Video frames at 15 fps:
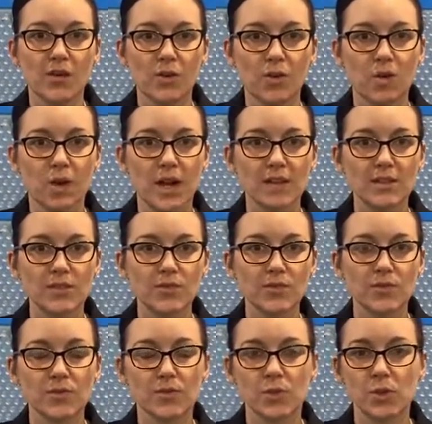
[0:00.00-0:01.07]
Quite
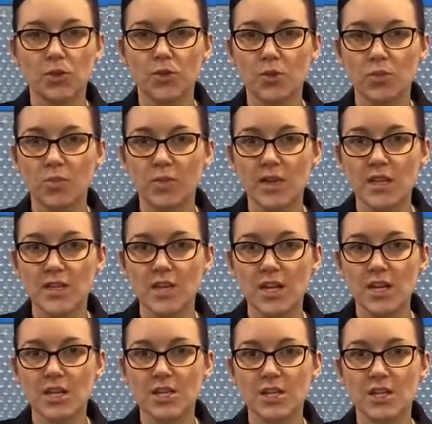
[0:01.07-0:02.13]
different from your normal
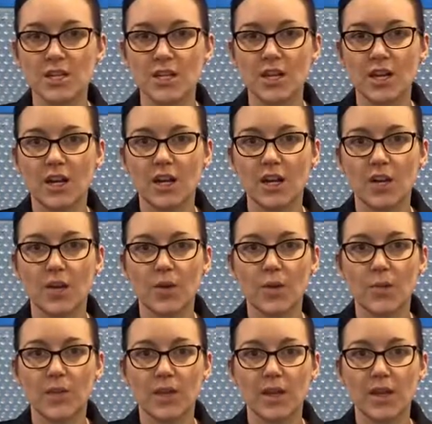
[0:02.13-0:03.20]
meditation.
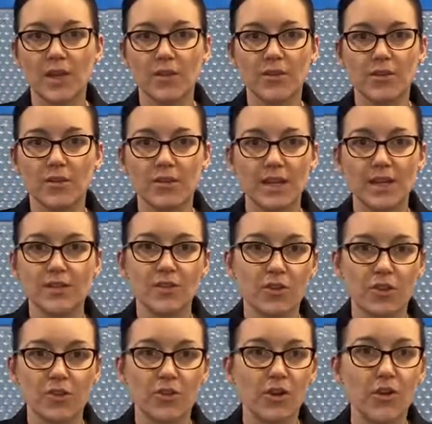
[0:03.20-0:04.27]
You don't need
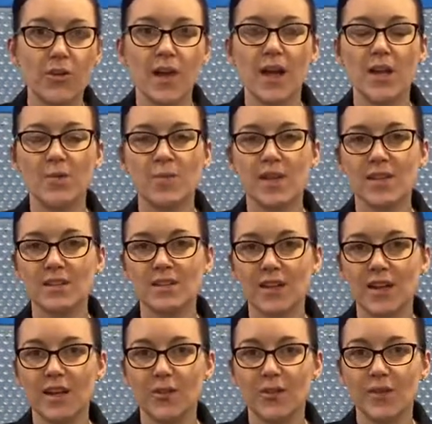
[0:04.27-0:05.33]
to know how to
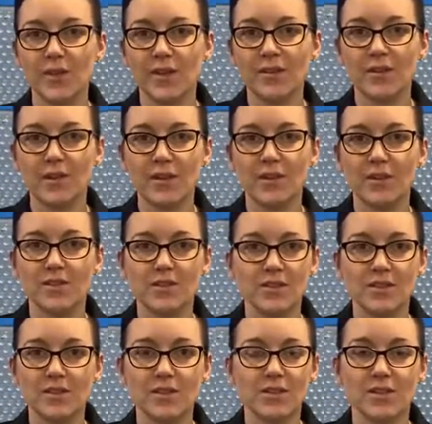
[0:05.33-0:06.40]
meditate or anything, you
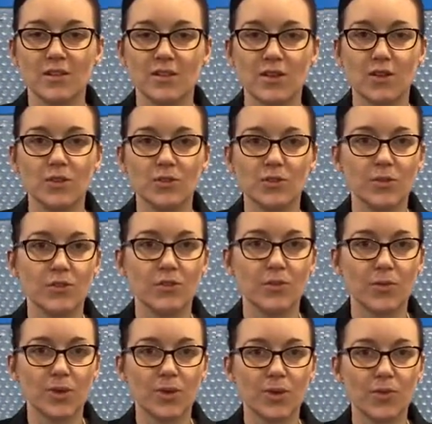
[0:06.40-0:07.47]
just, the gongs do the
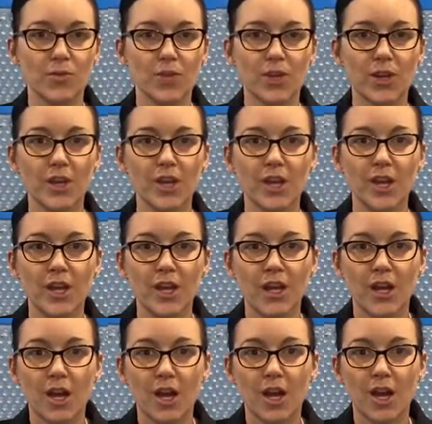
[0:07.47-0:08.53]
work for you.
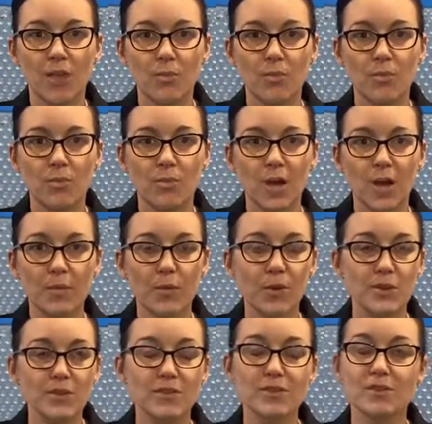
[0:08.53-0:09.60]
My
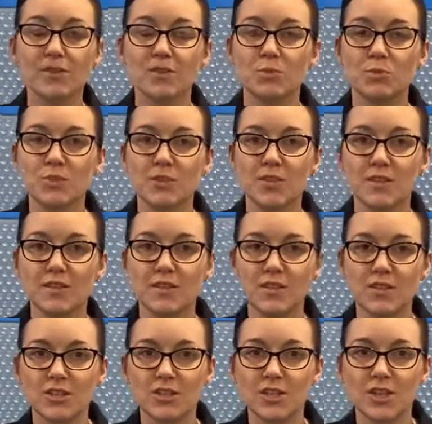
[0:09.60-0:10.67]
personal experience
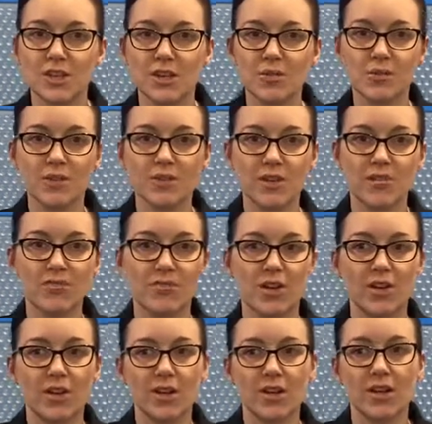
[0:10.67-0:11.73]
this year was I felt
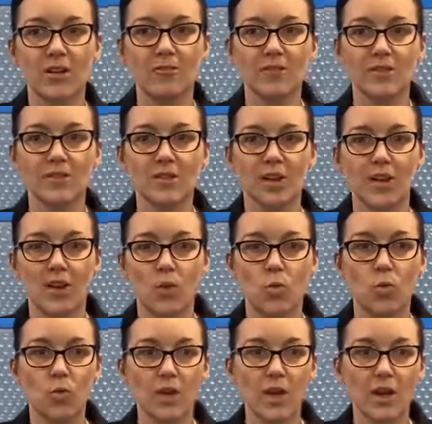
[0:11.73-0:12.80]
like I was
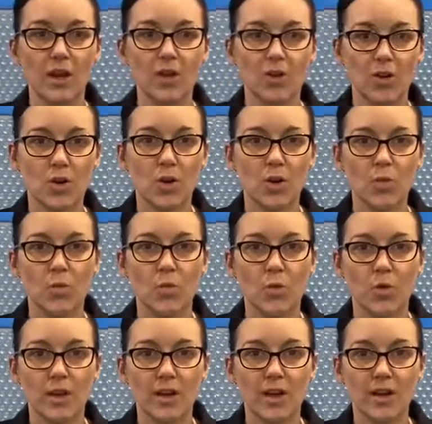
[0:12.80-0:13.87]
walking on
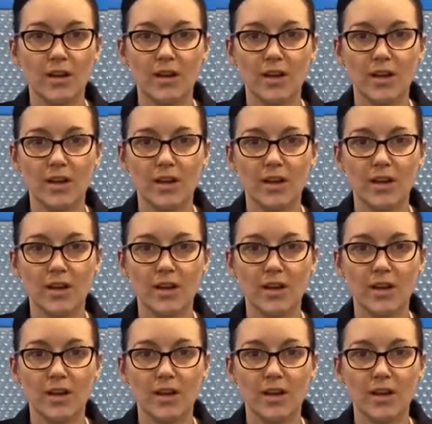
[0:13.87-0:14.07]
water.